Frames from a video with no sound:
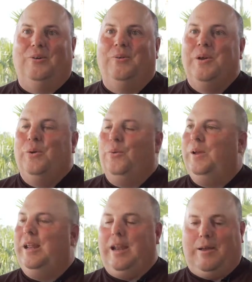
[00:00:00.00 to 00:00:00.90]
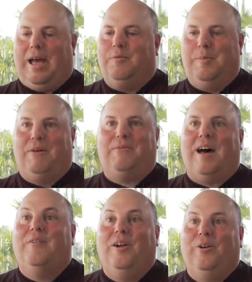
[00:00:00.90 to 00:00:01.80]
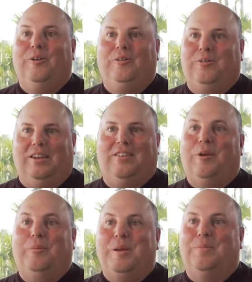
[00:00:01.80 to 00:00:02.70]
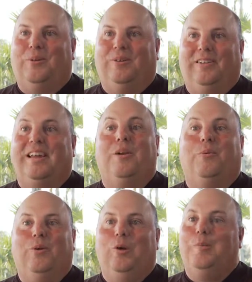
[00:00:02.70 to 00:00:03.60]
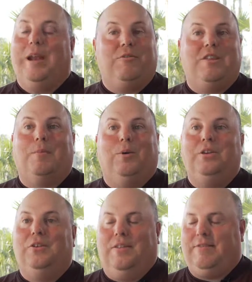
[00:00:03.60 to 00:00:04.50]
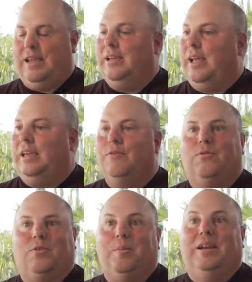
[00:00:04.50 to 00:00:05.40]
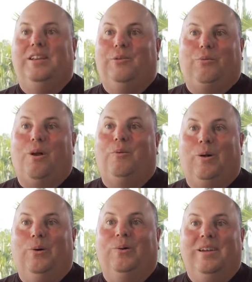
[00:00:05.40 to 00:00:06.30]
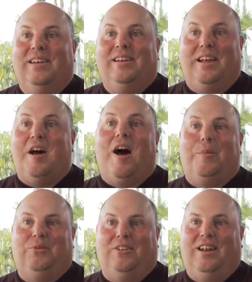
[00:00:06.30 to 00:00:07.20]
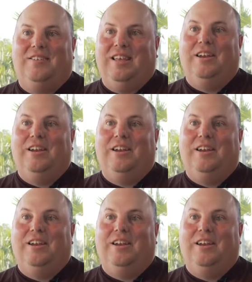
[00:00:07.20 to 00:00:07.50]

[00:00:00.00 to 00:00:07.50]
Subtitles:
So we have about 500, 600 people in a room. And every time we do this, I give somebody in the front row an option. I